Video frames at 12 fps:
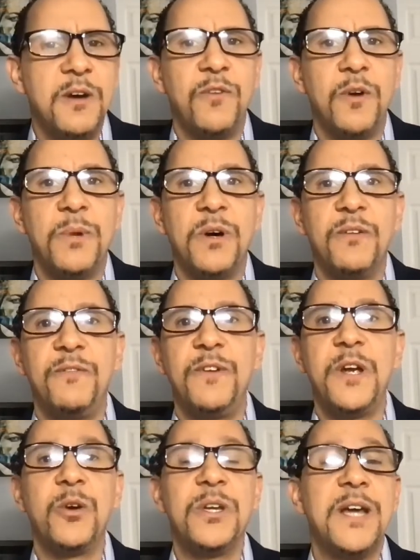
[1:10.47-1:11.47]
from a
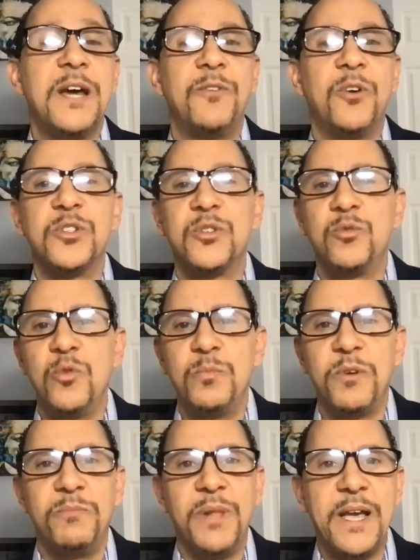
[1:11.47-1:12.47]
very diverse group
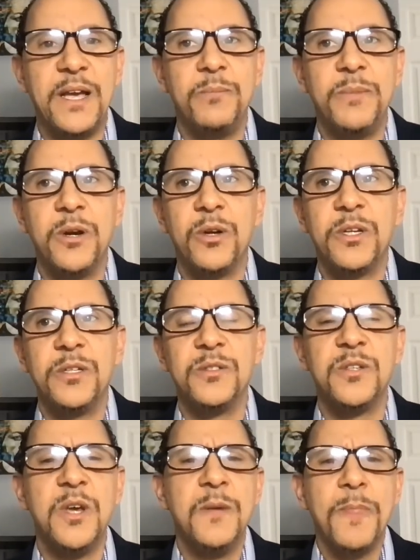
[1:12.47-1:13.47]
of Black Americans